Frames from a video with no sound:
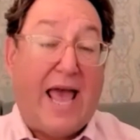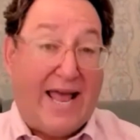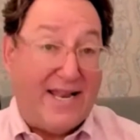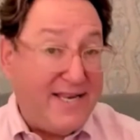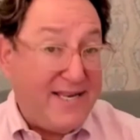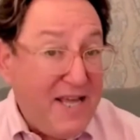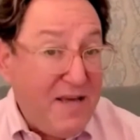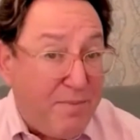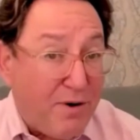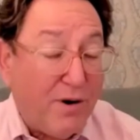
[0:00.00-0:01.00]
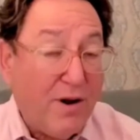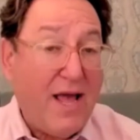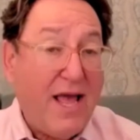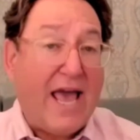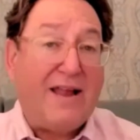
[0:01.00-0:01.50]
and deeper
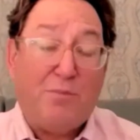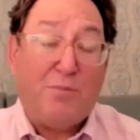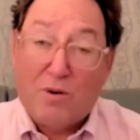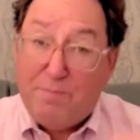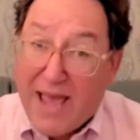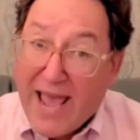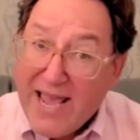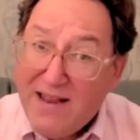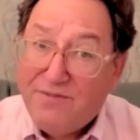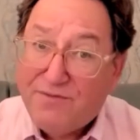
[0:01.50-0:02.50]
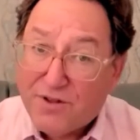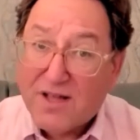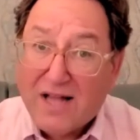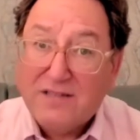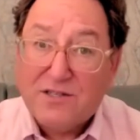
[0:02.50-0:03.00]
and more painful
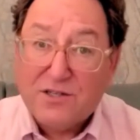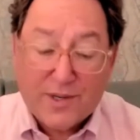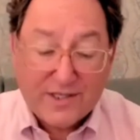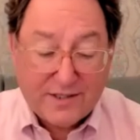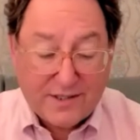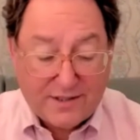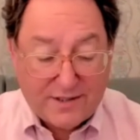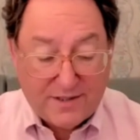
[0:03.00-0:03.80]
consequences.